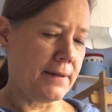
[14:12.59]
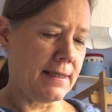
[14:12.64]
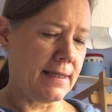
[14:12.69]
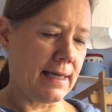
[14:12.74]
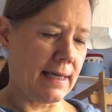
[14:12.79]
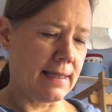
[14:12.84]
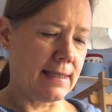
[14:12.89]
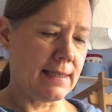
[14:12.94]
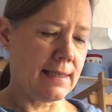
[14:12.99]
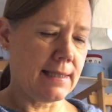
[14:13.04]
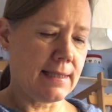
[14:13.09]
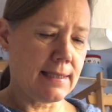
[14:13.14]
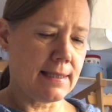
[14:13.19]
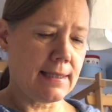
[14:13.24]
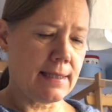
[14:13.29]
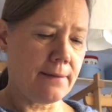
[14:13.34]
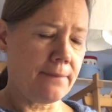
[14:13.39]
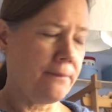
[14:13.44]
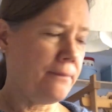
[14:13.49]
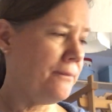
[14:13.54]

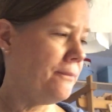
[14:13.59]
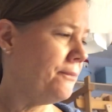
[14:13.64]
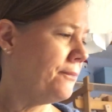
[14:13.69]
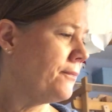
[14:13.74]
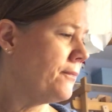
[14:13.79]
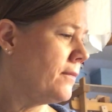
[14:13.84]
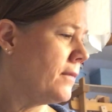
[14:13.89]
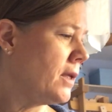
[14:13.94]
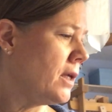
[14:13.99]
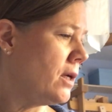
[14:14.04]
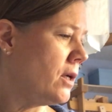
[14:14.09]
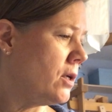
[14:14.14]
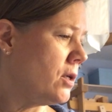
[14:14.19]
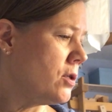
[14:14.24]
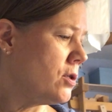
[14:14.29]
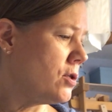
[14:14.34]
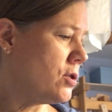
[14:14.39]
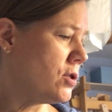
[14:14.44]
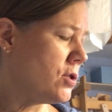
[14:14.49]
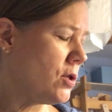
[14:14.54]
Yes.
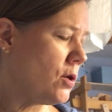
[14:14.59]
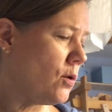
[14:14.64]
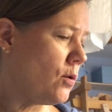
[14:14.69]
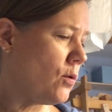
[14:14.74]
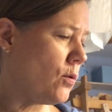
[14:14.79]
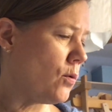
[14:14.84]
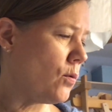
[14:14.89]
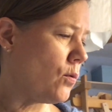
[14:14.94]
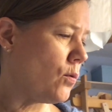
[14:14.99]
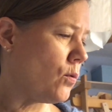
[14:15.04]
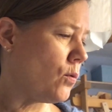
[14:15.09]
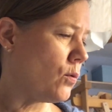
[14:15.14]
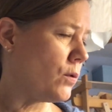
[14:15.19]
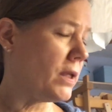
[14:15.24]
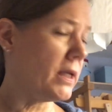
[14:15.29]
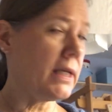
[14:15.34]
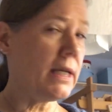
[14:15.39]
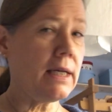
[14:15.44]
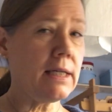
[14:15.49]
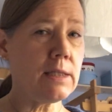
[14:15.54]
So
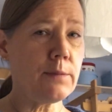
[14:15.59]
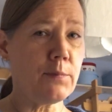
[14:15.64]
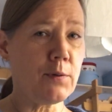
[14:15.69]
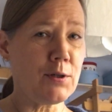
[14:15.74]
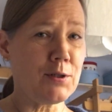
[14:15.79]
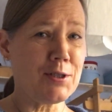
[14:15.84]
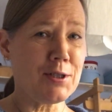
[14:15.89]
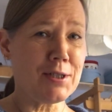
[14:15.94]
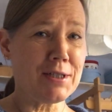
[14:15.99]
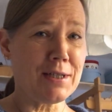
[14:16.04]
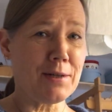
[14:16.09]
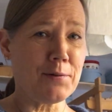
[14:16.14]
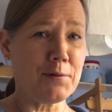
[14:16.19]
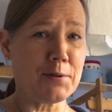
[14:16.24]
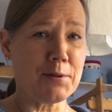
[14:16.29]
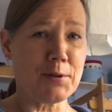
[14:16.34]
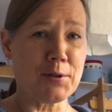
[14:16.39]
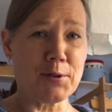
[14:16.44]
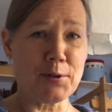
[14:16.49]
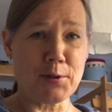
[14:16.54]
the next project I
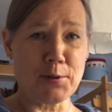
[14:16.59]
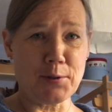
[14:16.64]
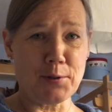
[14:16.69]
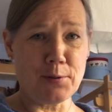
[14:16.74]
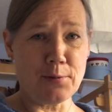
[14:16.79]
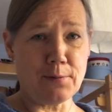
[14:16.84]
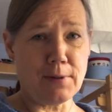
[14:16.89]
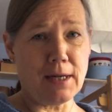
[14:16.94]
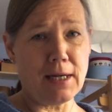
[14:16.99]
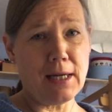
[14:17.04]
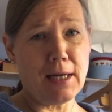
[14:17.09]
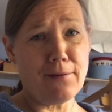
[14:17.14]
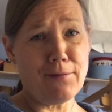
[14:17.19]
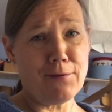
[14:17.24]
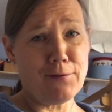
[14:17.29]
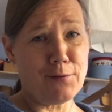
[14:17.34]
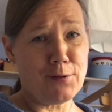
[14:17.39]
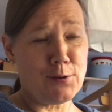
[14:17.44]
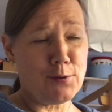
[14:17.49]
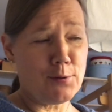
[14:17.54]
want to show you, I have
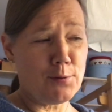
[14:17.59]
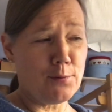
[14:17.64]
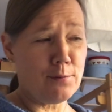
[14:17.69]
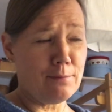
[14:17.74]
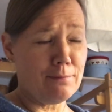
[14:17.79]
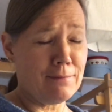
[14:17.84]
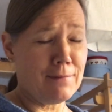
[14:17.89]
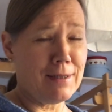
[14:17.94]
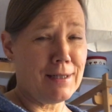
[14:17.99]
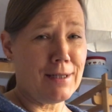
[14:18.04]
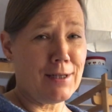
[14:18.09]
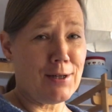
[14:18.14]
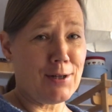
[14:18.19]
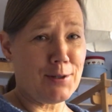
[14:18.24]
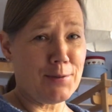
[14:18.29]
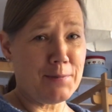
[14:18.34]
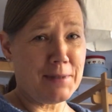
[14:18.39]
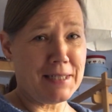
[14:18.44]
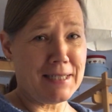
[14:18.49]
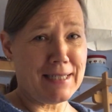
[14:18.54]
a few
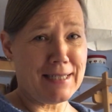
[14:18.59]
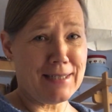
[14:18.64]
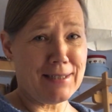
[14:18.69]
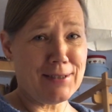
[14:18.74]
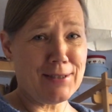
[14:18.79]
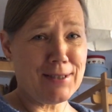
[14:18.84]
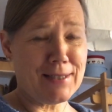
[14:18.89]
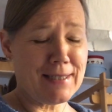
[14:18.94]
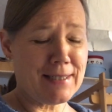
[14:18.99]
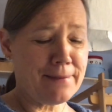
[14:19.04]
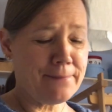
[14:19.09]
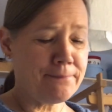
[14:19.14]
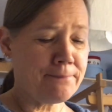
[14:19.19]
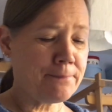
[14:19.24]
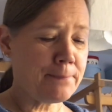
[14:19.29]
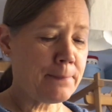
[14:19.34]
on my needles,